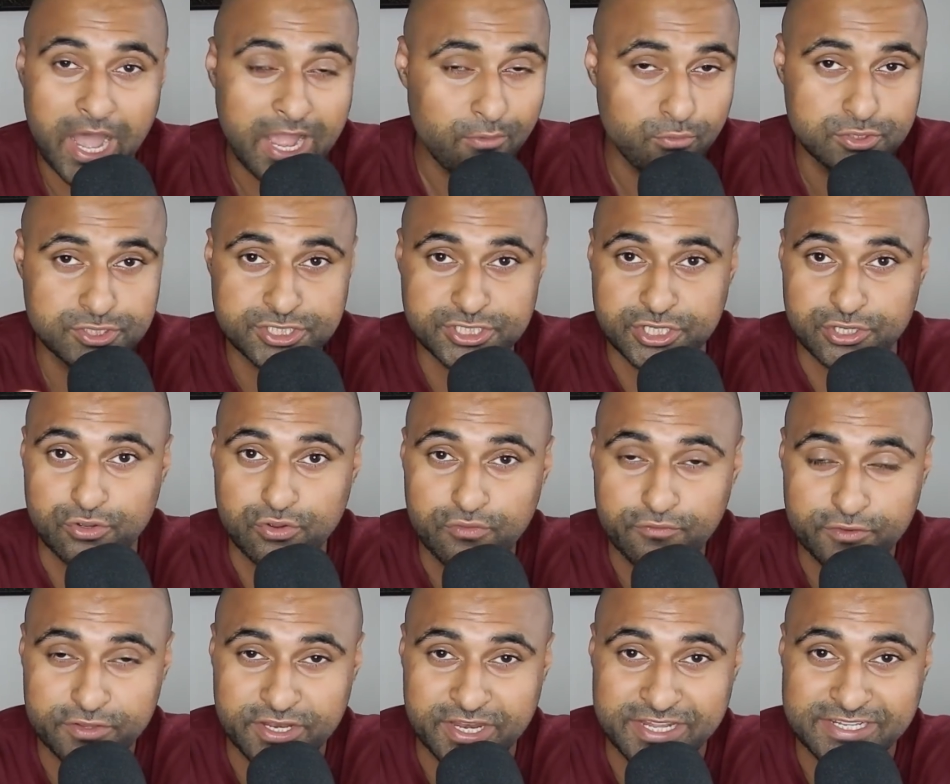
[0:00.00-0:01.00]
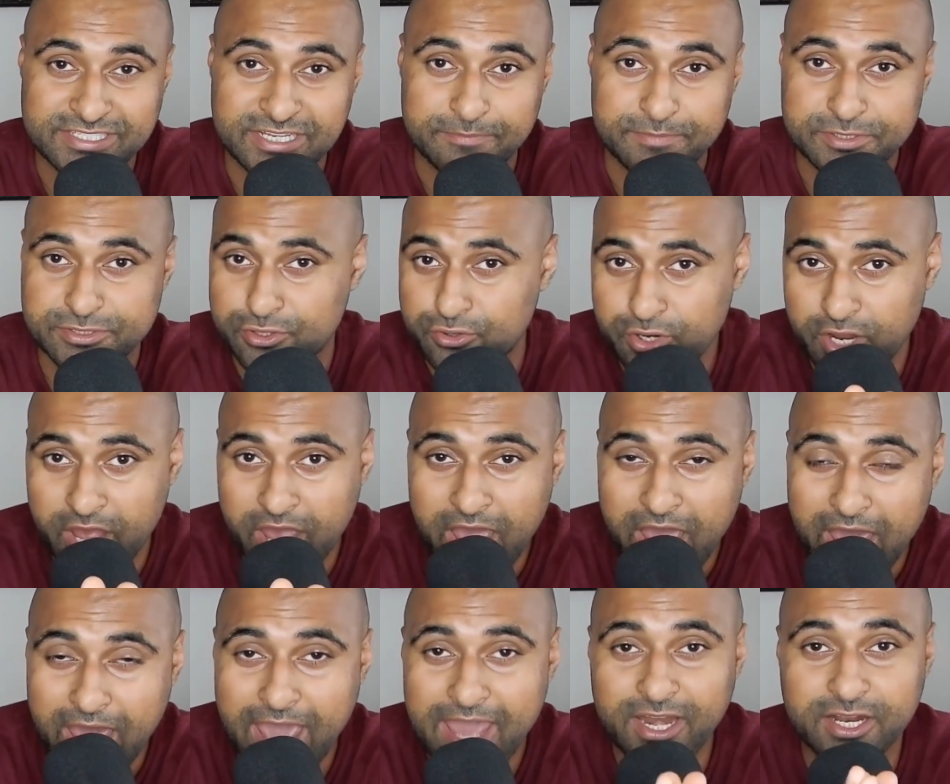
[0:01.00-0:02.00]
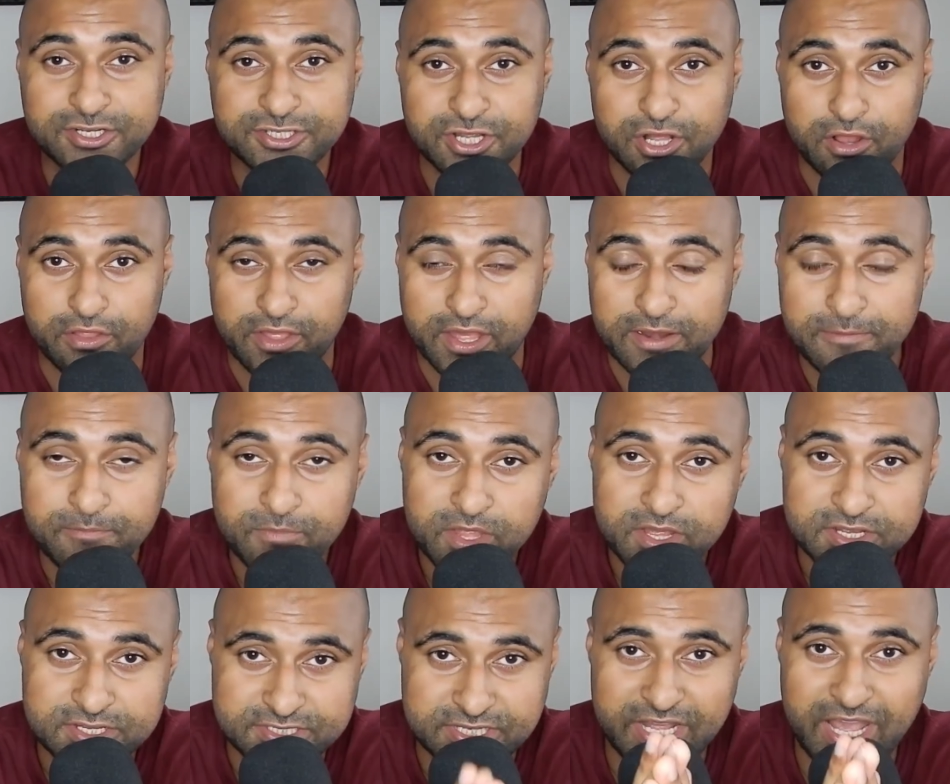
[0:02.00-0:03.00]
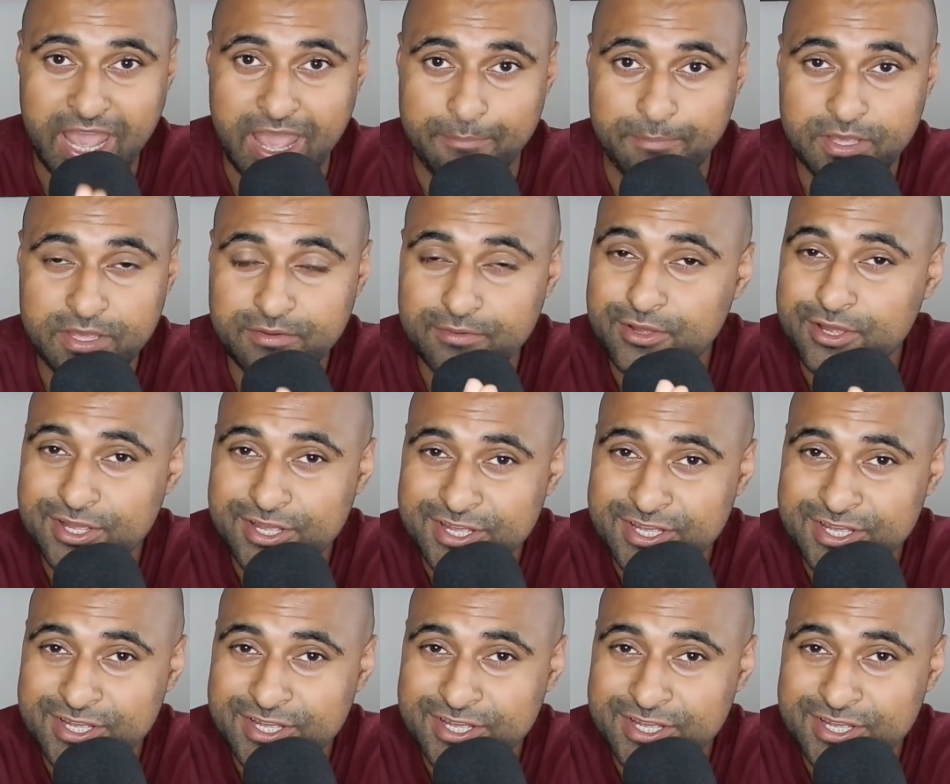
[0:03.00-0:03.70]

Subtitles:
I will see you for the next episode. And until then, stay happy,